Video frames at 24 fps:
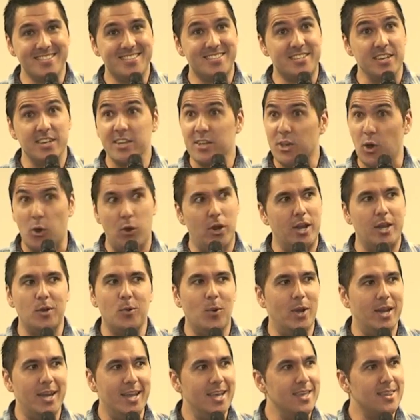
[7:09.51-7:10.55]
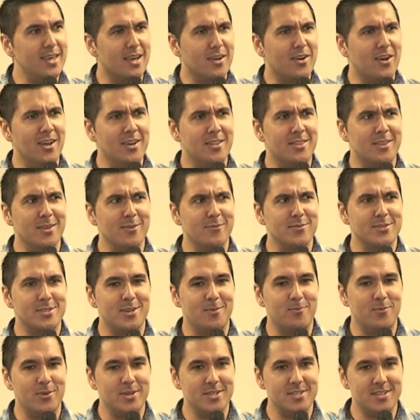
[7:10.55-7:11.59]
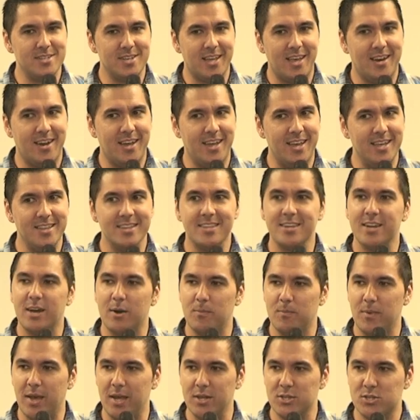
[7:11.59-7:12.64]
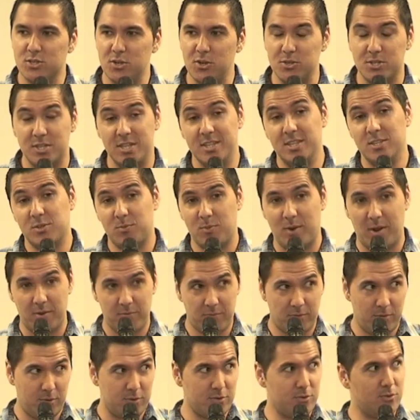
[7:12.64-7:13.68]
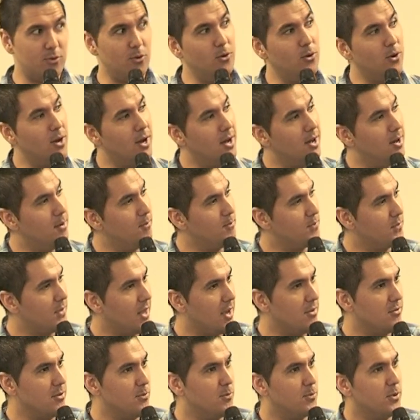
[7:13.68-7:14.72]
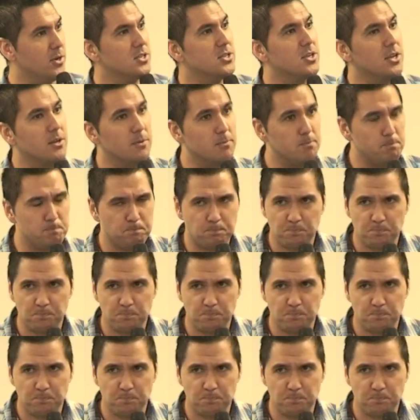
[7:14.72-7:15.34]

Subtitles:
Didn't go anywhere near that kind of thing for some reason. And I ended up at church, and that's when I first saw David preaching.